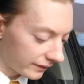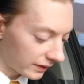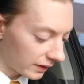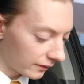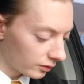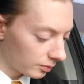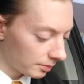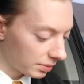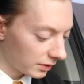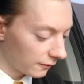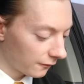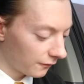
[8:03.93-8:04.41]

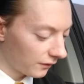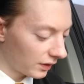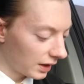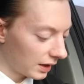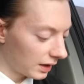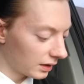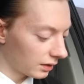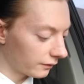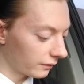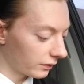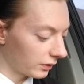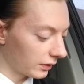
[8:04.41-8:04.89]
never been a
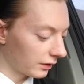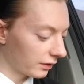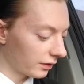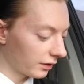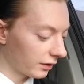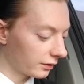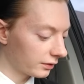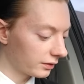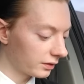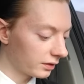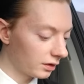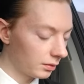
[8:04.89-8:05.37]
fan of this,
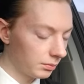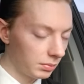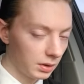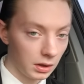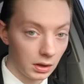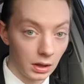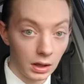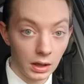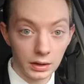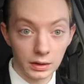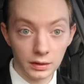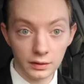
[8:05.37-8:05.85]
to be
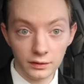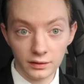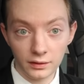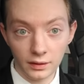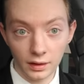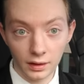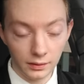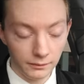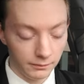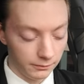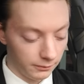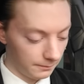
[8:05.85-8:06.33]
honest.
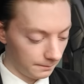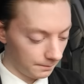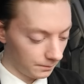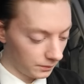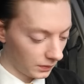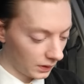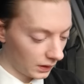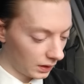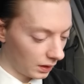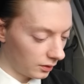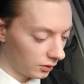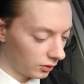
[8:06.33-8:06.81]
I
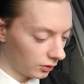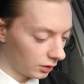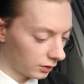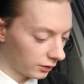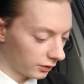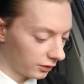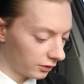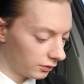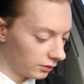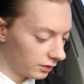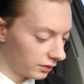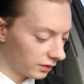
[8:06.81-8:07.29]
thought as
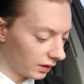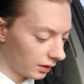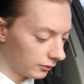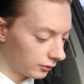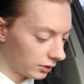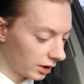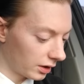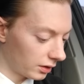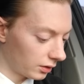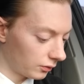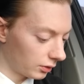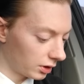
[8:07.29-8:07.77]
soon as they
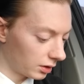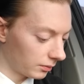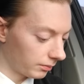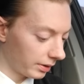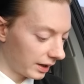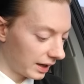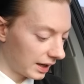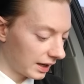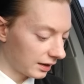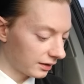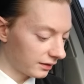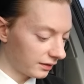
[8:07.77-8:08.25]
kind of went
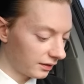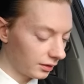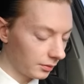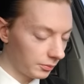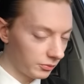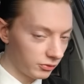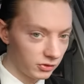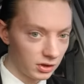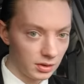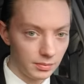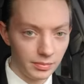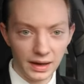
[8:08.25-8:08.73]
back to the
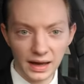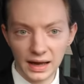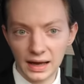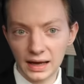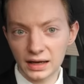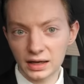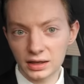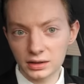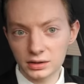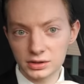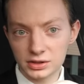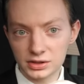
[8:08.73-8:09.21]

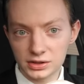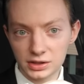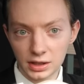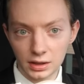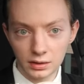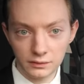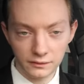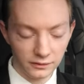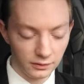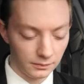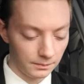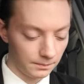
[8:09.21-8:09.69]
prepackaged
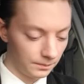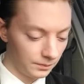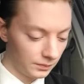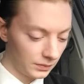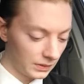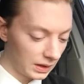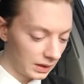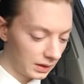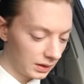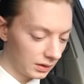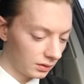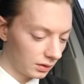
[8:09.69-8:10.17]
stuff,
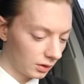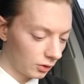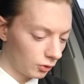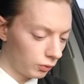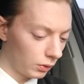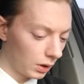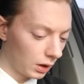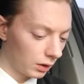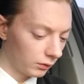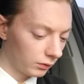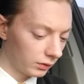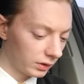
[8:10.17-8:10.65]
the
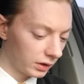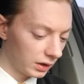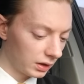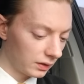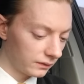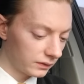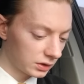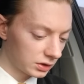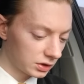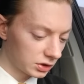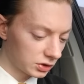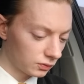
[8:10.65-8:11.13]
quality
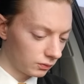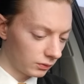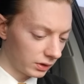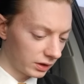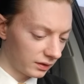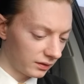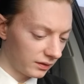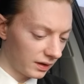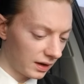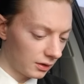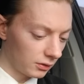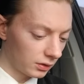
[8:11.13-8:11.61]
of it just
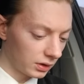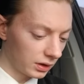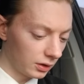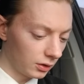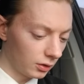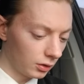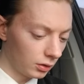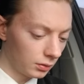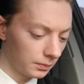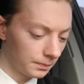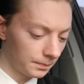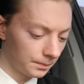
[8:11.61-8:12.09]
went
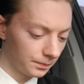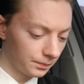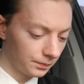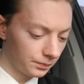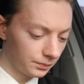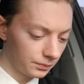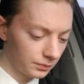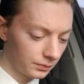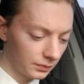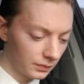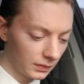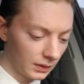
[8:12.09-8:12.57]
downhill.
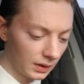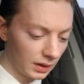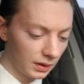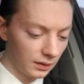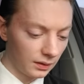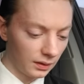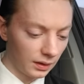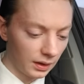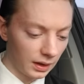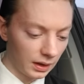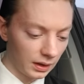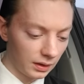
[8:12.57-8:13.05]

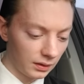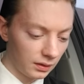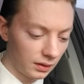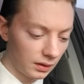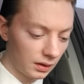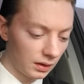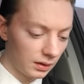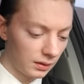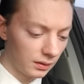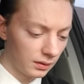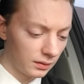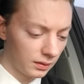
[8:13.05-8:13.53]
And
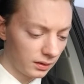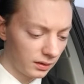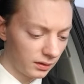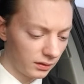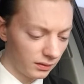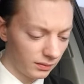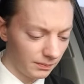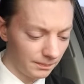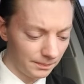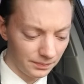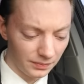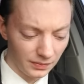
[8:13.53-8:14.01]

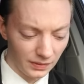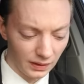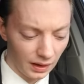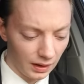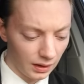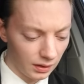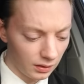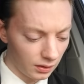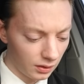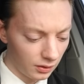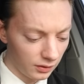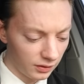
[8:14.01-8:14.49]
it's,
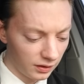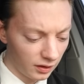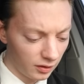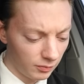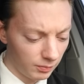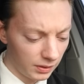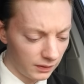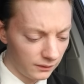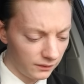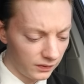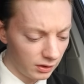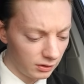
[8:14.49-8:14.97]
I don't know, it's just
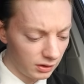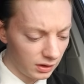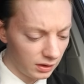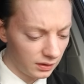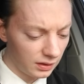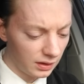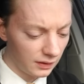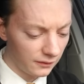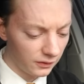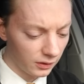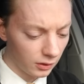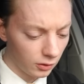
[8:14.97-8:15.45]
been very
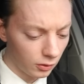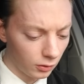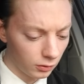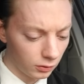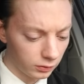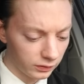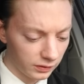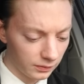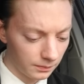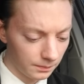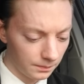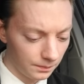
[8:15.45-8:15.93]

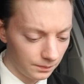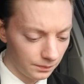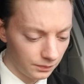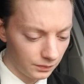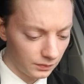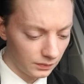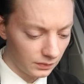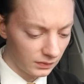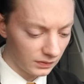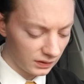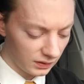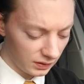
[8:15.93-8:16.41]
difficult
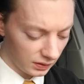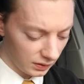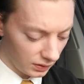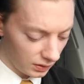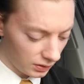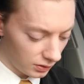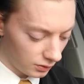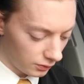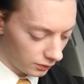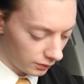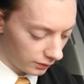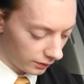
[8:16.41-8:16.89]
to
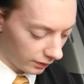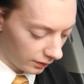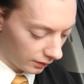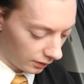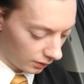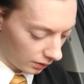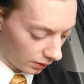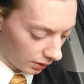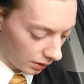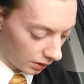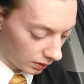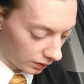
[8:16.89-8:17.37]
use,
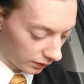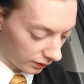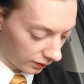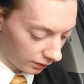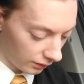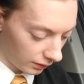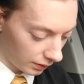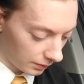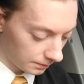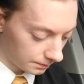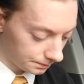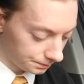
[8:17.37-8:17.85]

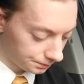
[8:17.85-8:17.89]
honestly.